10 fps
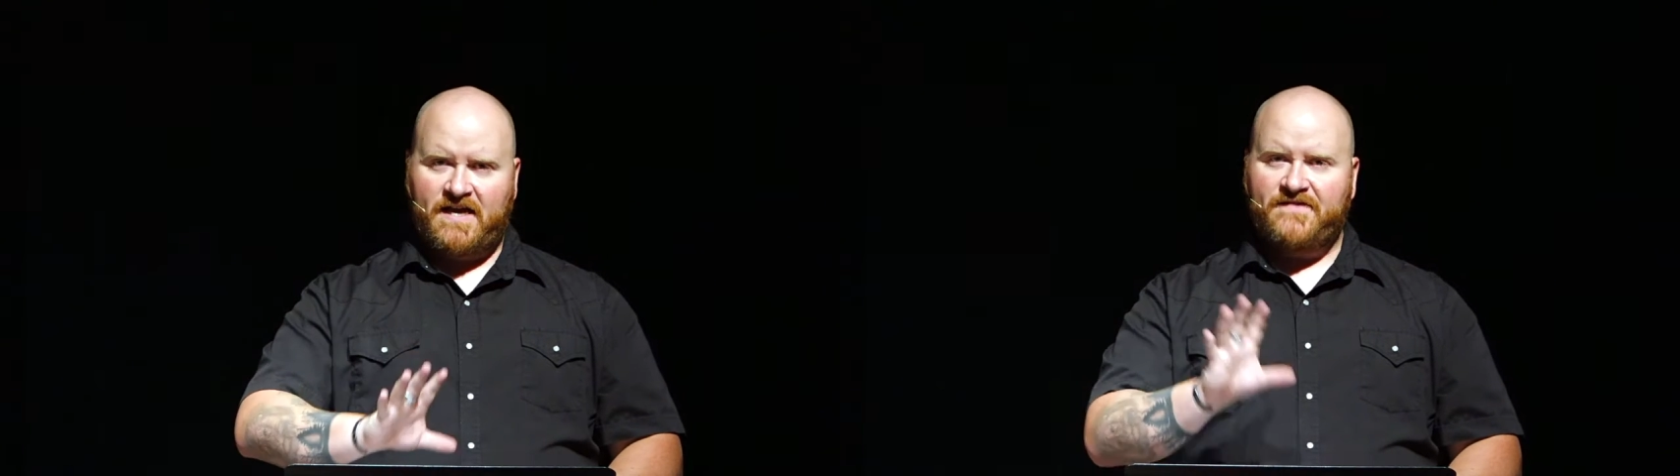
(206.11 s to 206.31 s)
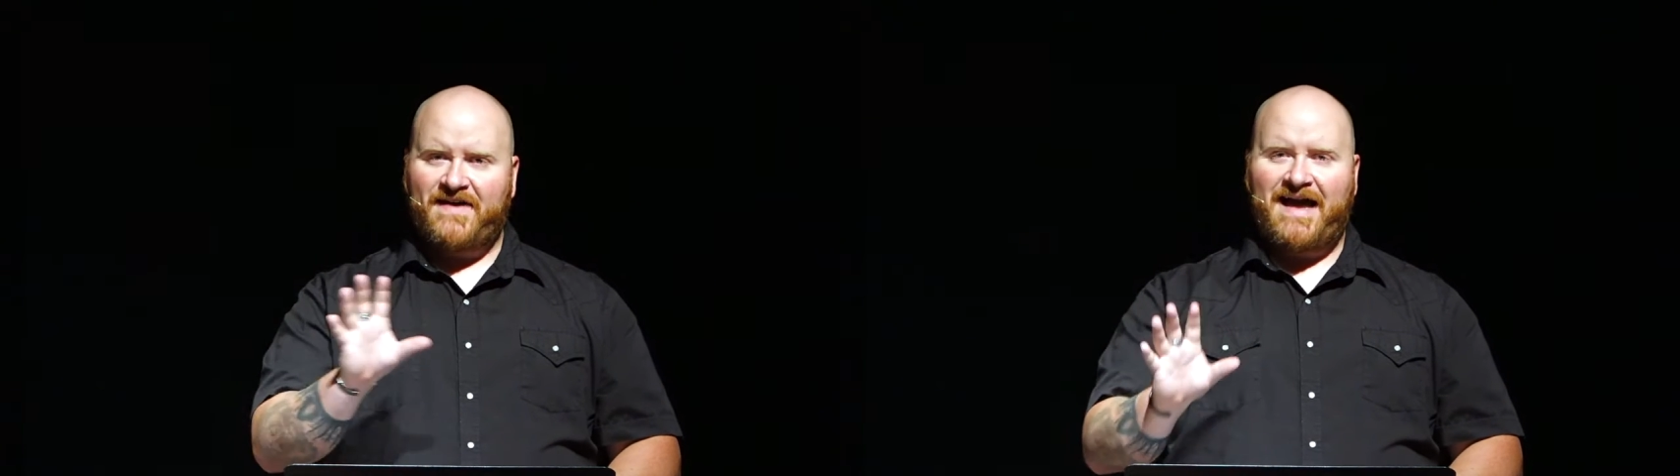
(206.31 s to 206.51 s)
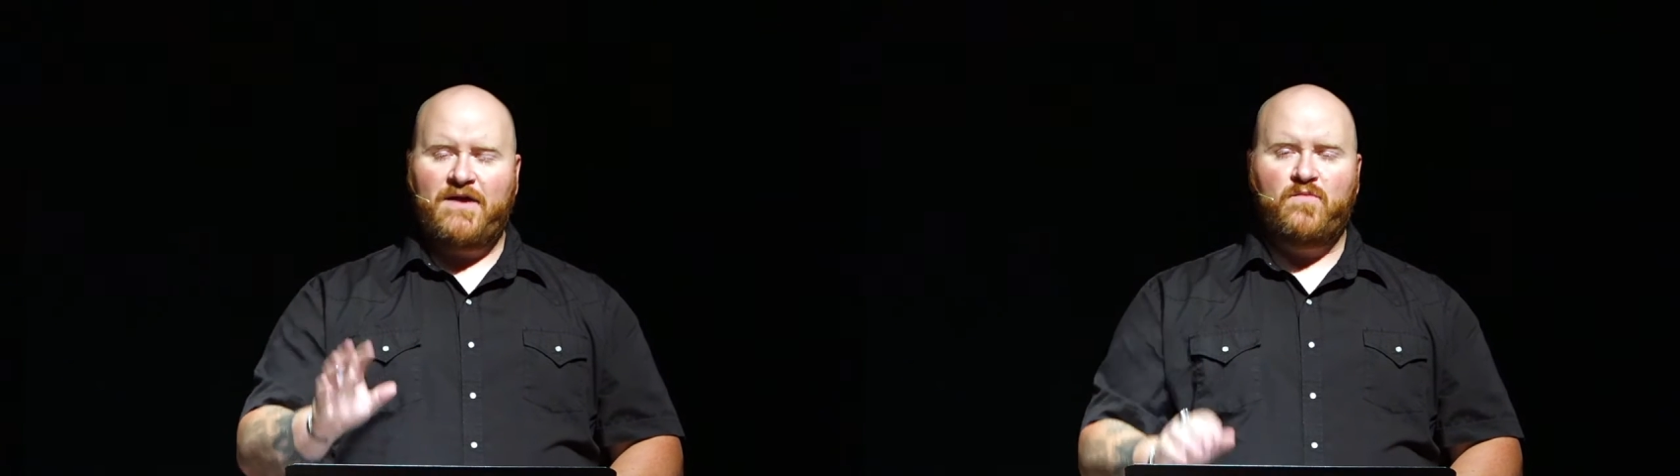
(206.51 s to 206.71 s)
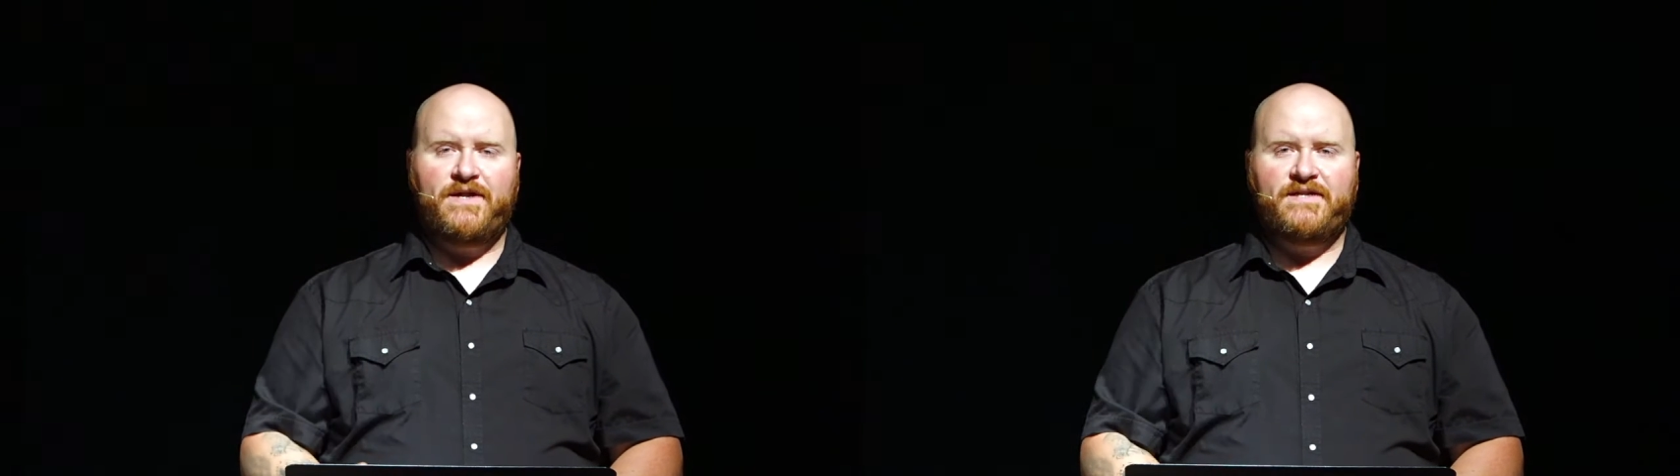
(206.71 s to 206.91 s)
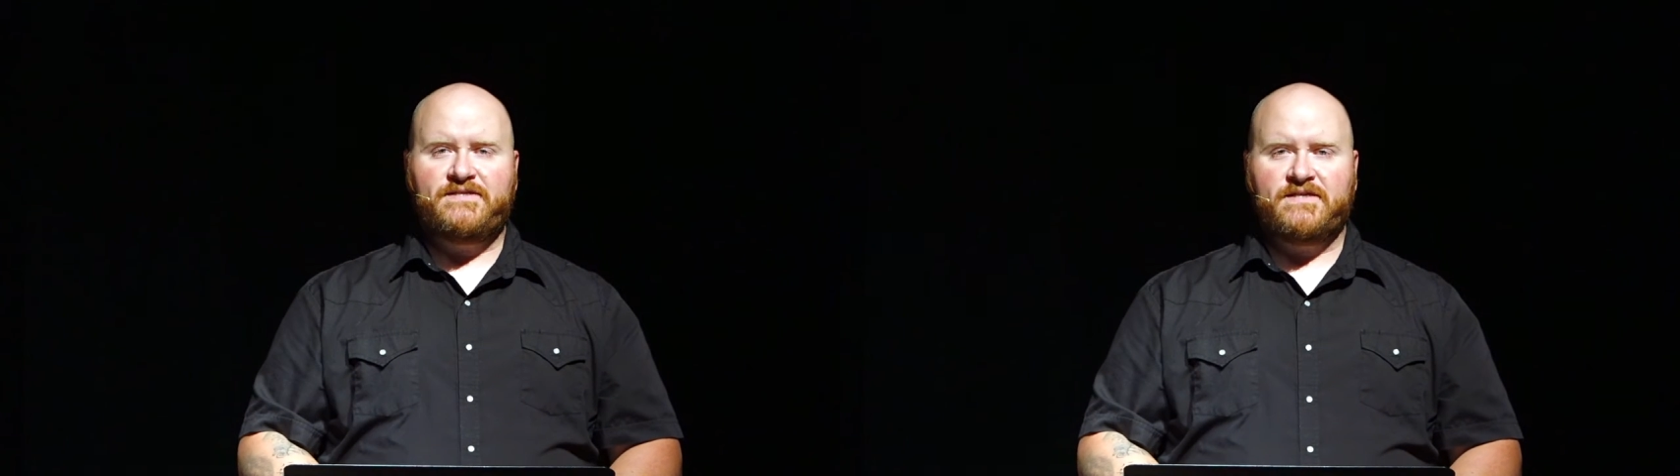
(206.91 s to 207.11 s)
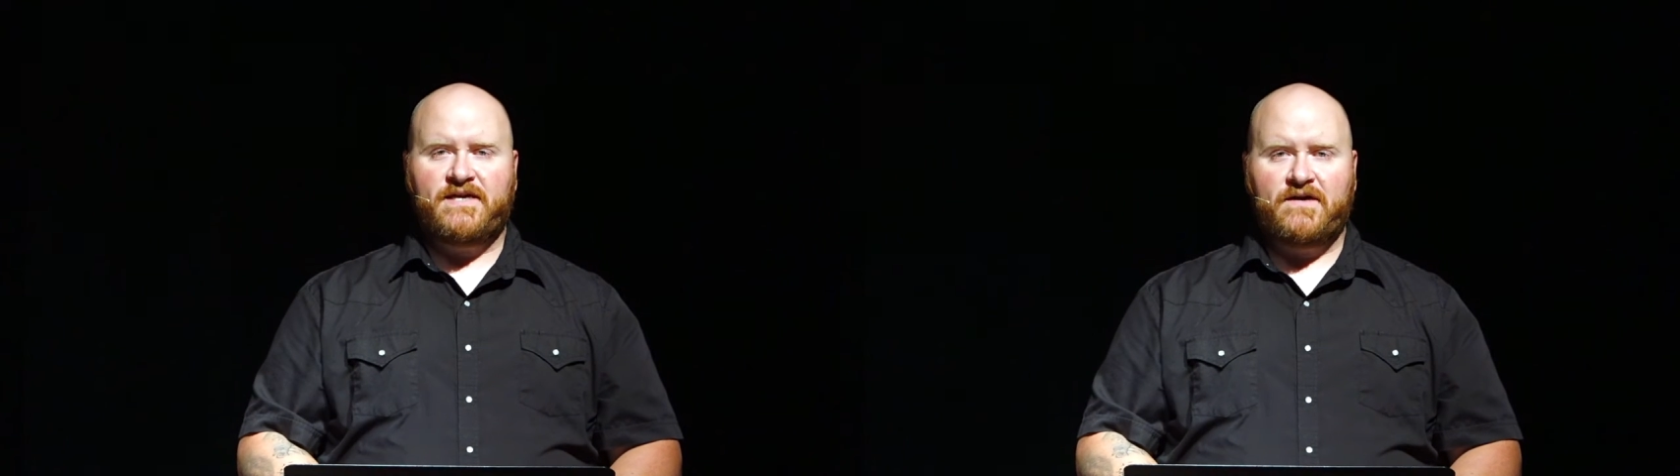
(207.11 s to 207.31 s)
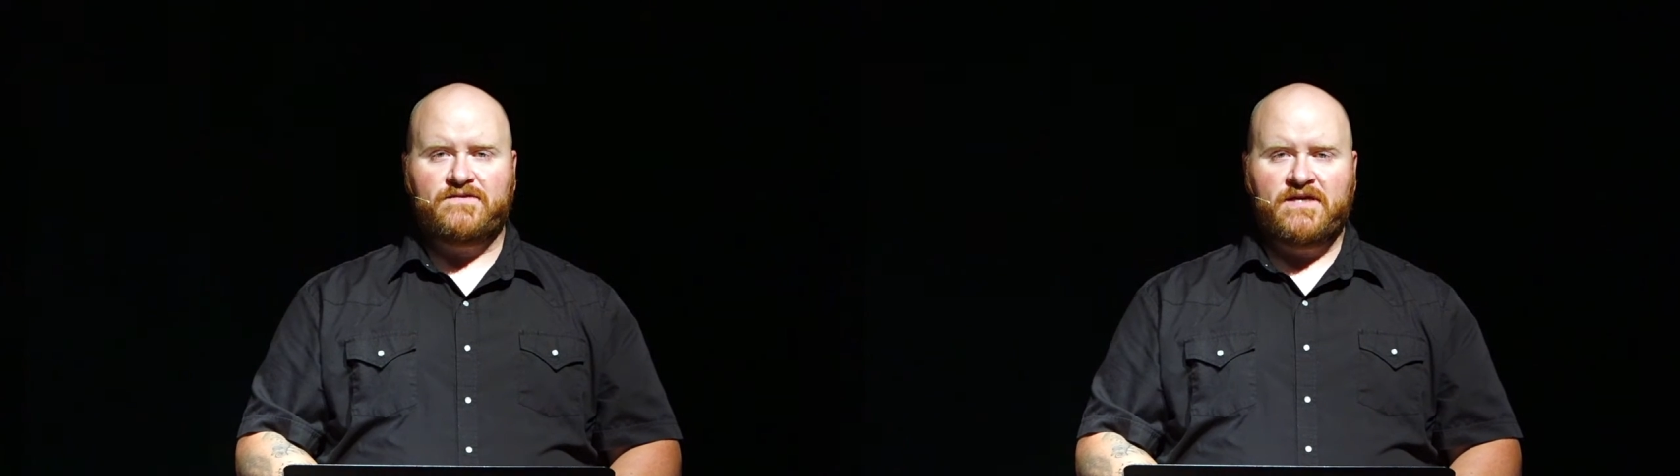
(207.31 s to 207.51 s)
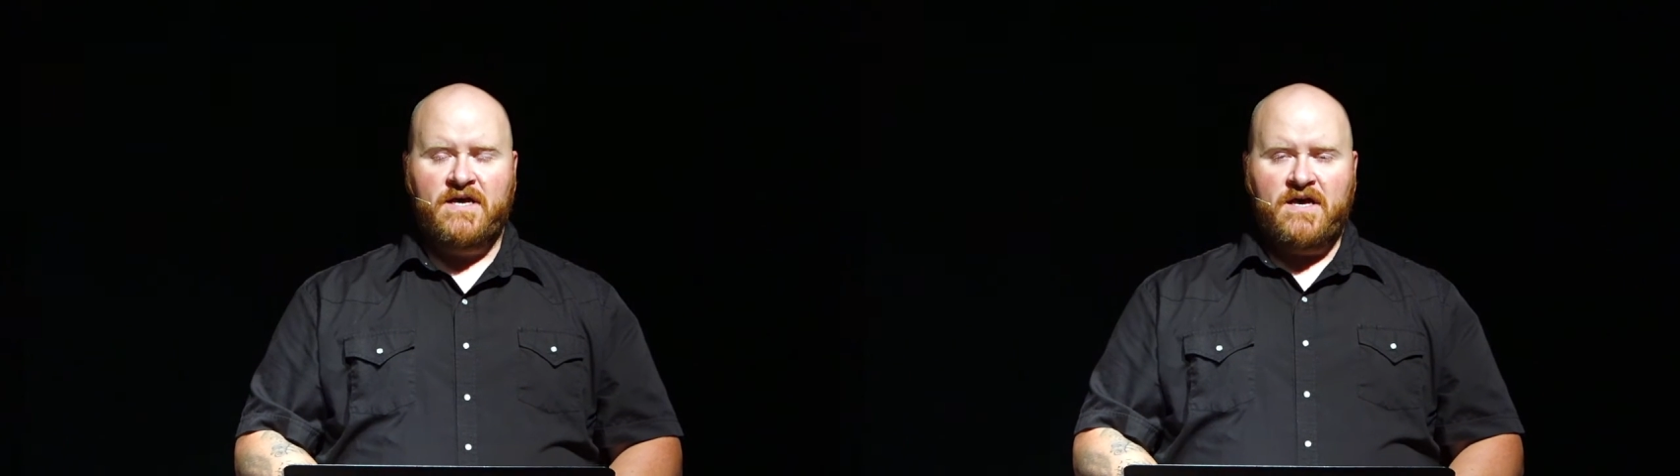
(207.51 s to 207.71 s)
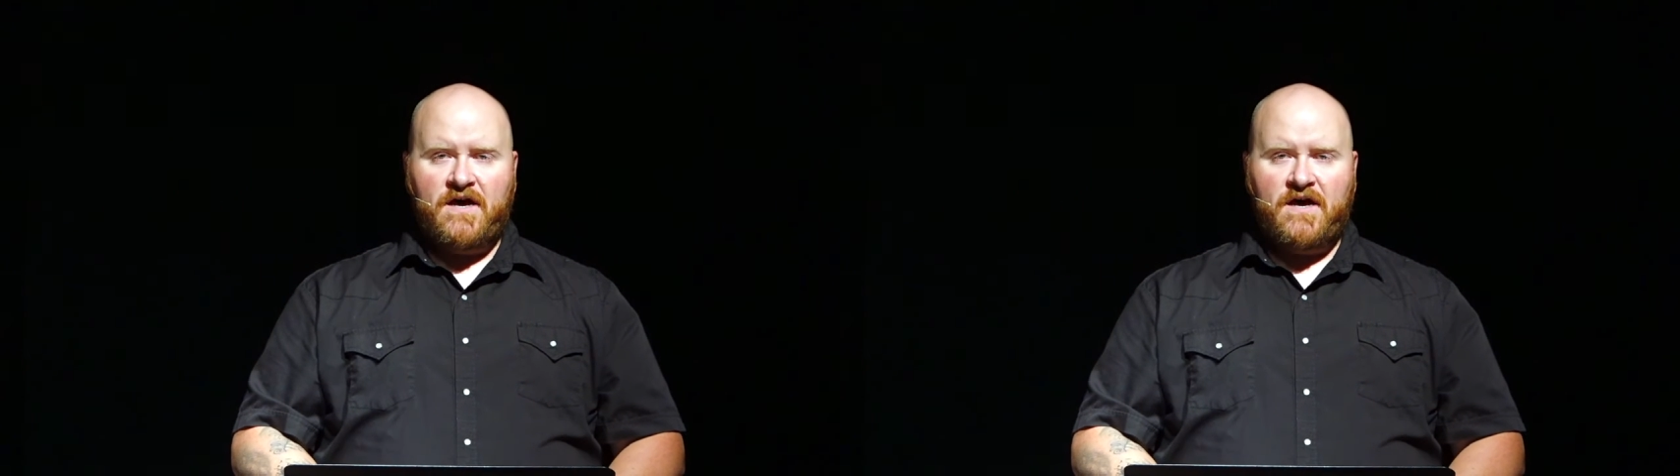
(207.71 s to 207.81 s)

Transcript: kind of eyewitness accounts